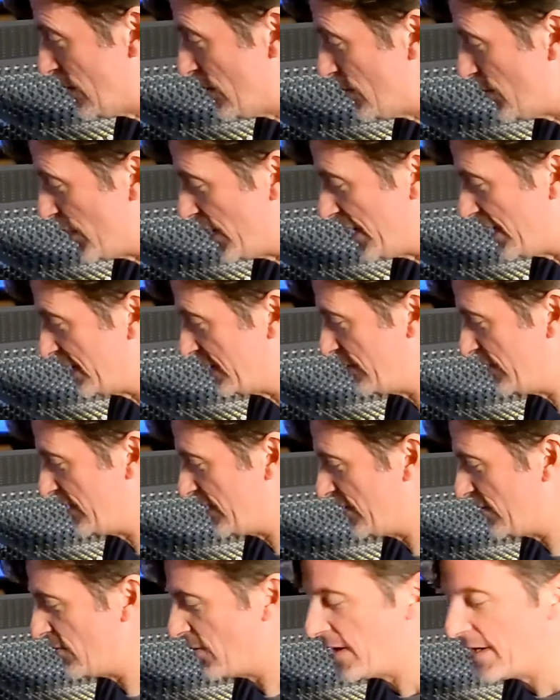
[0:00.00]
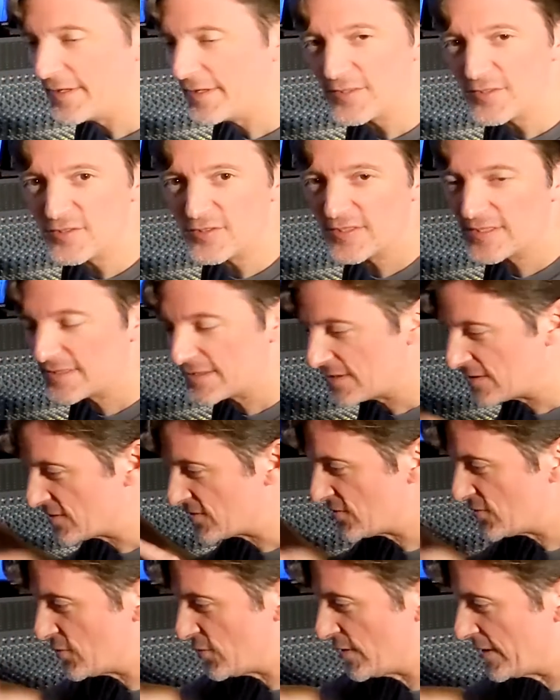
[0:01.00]
but we don't want it to just
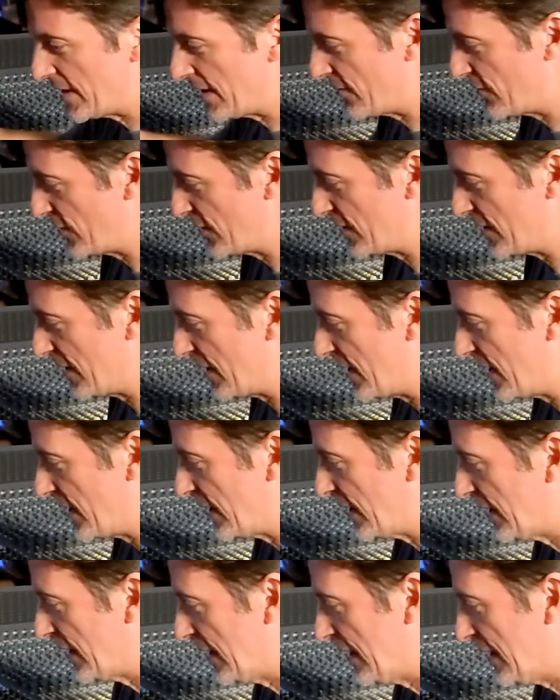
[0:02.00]
destroy everything.